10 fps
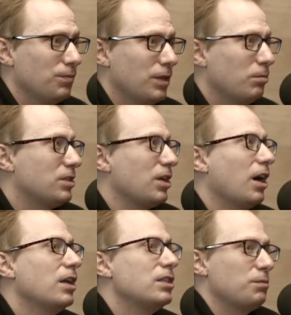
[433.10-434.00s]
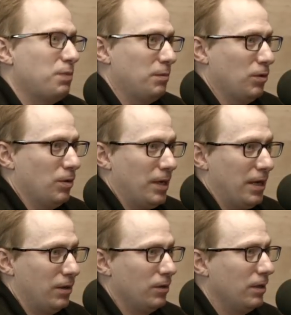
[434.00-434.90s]
There were tons of people going
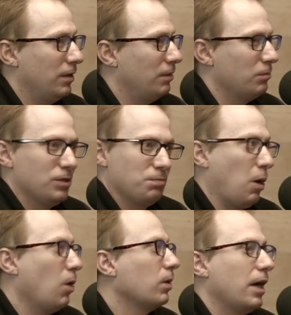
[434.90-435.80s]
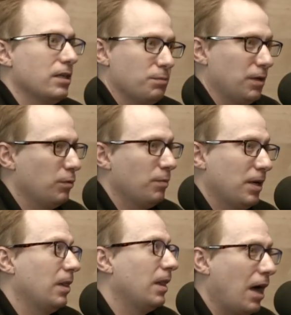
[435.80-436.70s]
at her. And it was all kinds of people,
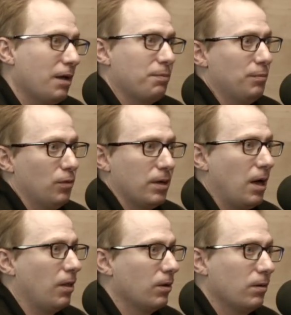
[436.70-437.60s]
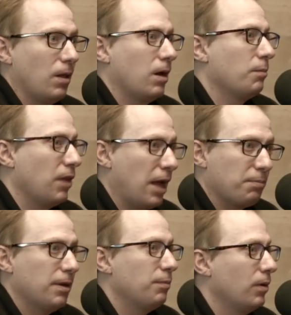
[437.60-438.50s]
but a lot of people of color, a lot of
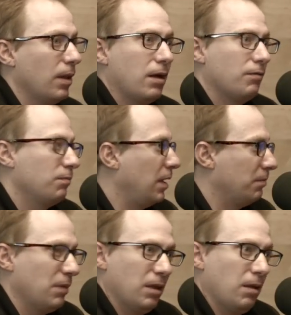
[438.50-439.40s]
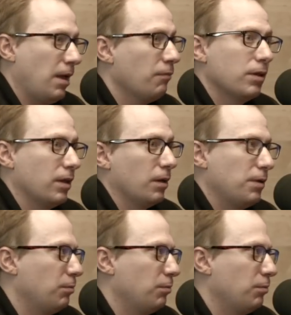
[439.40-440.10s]
black people, a lot of like everything.